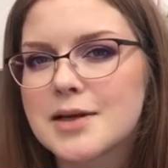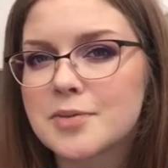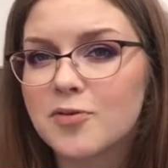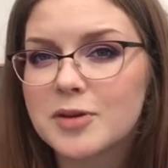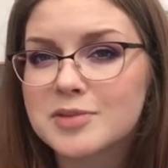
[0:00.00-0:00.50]

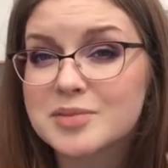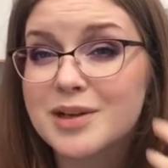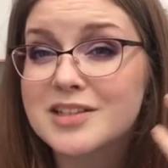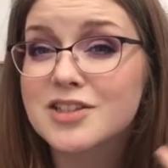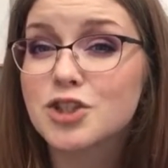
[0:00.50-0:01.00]
some of them
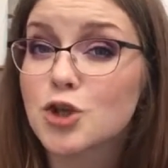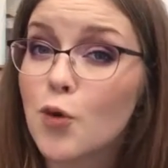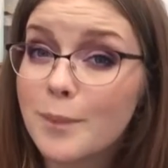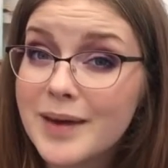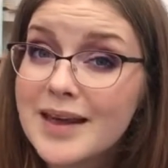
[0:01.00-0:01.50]
smell
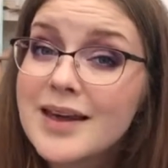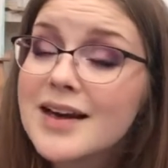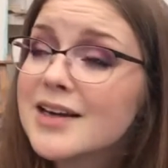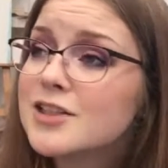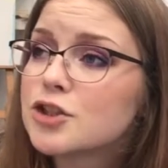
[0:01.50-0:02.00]
soapy,
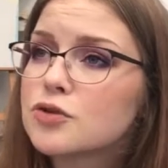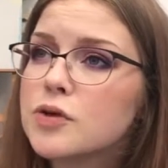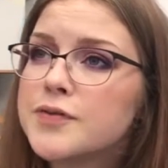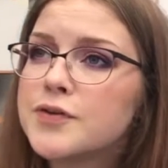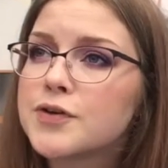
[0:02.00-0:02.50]
so
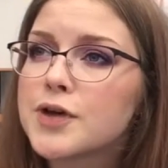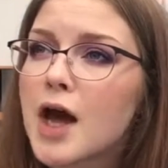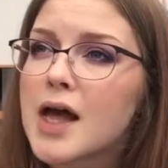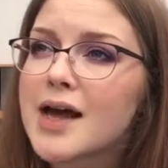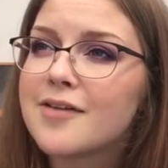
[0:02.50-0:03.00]
if you're
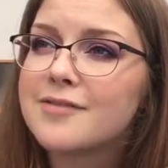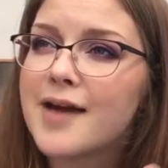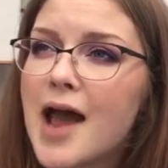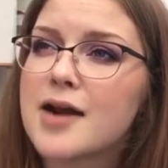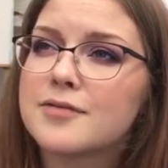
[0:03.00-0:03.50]
not a
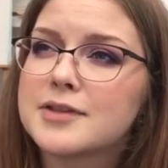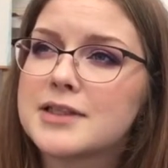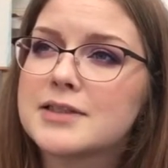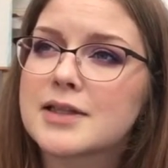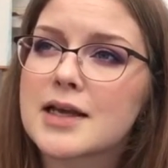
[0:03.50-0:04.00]
fan of
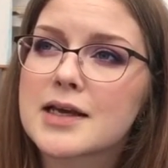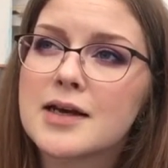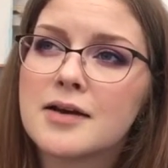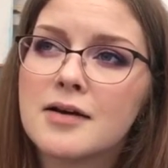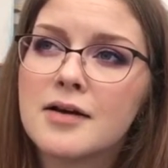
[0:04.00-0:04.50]
these like